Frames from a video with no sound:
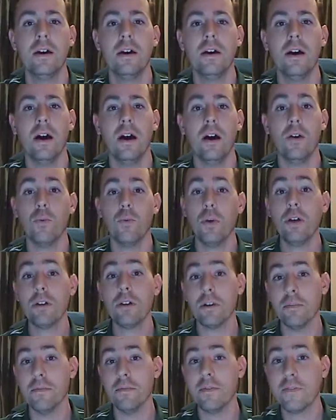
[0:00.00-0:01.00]

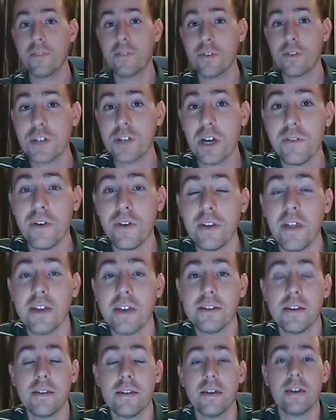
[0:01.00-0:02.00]
Welcome. First off, I'd like
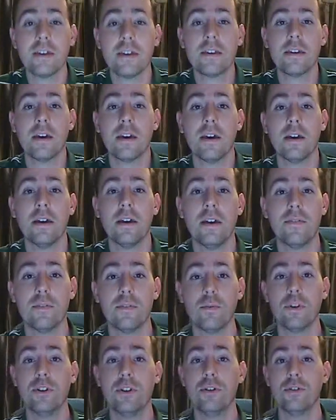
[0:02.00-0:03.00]
to thank
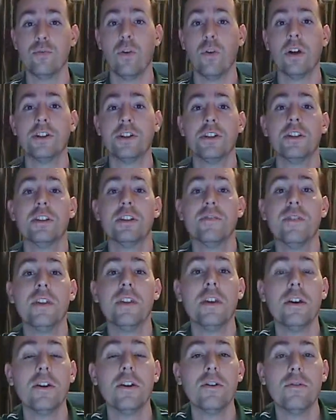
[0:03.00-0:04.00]
everyone who's watching this
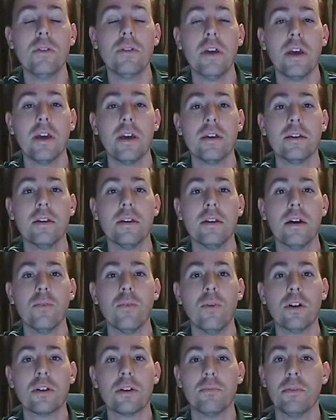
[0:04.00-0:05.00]
video and
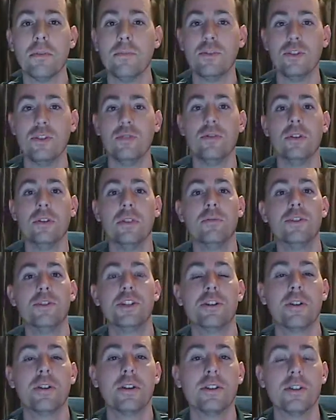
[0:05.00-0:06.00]
welcome them to the
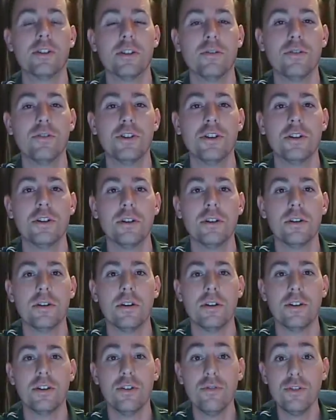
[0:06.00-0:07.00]
Libertarian Solution
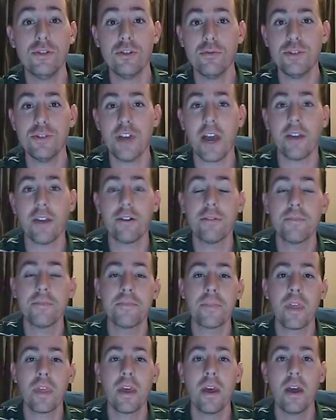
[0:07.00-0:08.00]
YouTube channel.
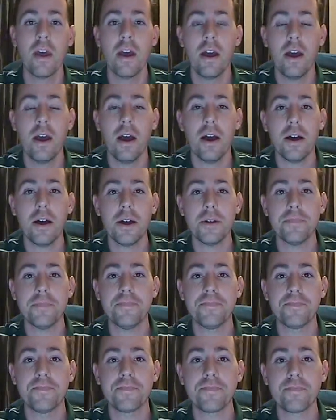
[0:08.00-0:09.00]

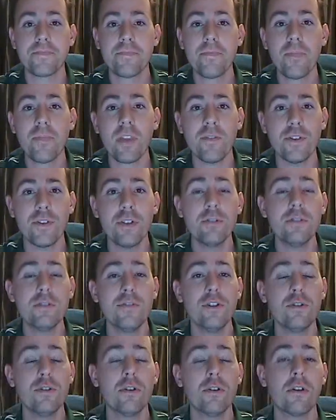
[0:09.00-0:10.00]
For those of
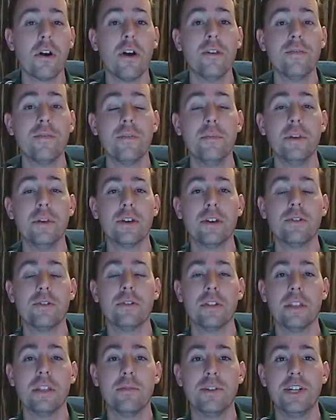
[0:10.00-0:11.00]
you who are unfamiliar, the
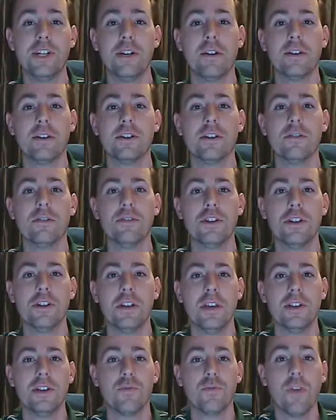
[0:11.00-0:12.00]
Libertarian Solution
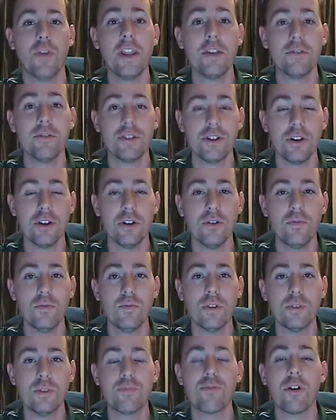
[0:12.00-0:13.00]
is a radio show
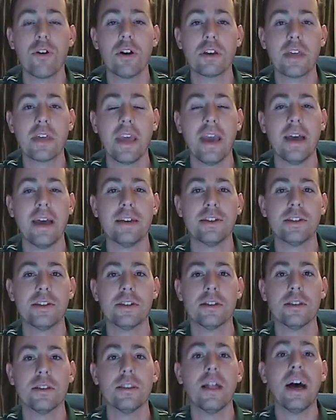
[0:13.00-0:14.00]
which
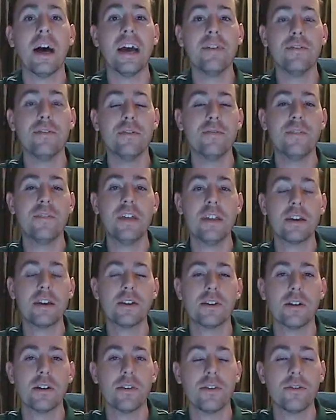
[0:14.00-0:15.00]
broadcasts live in Phoenix
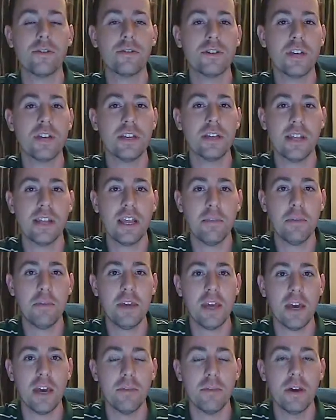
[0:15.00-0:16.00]
on Thursdays at 8
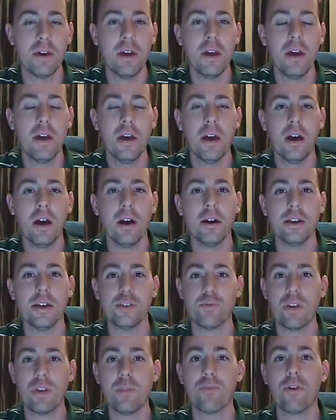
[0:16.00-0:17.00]
p.m., is
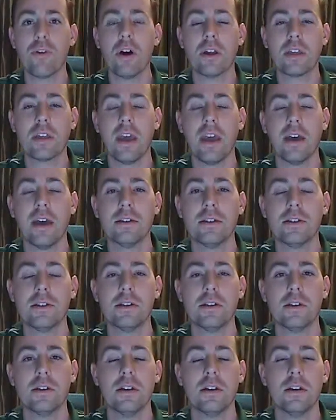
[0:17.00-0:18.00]

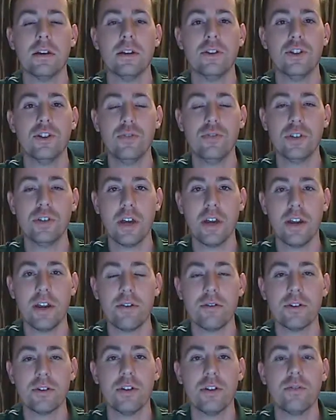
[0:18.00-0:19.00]
rebroadcasts in Tucson,
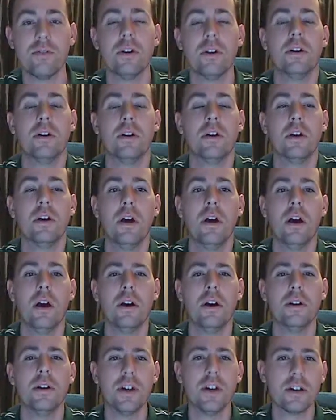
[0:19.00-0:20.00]
Arizona,
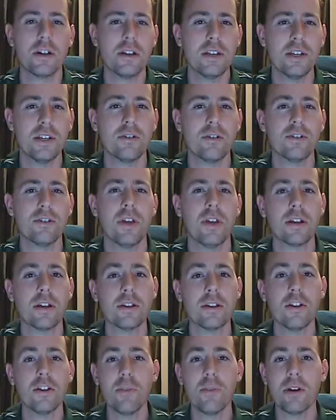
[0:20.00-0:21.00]
Douglas, Arizona, and
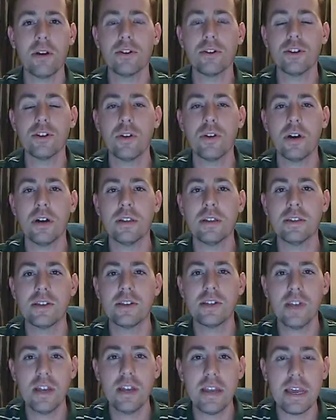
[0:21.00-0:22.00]
Globe, Arizona on
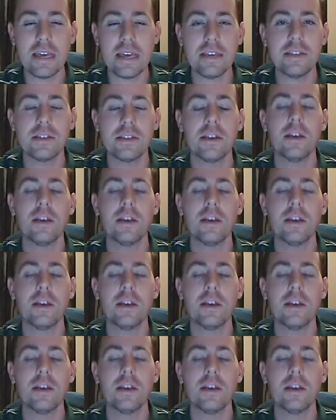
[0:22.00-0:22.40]
Sundays.